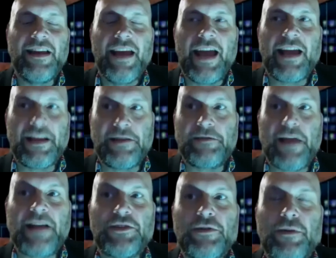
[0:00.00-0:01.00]
And
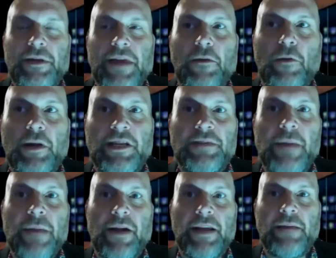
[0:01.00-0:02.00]
that's true. And they don't want to
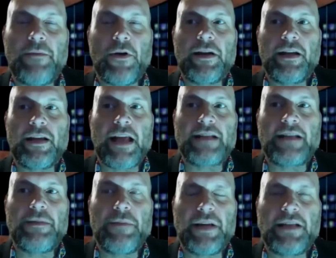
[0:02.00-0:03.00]
spend money in marketing. And that's
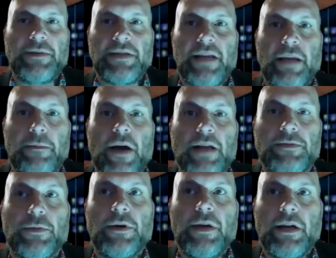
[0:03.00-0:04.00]
the biggest mistake
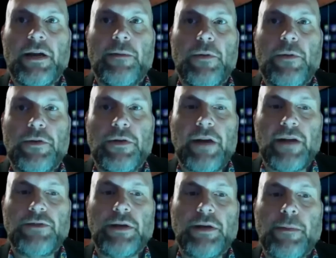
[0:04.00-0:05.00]
possible. Go ahead, Pearl, with your next question.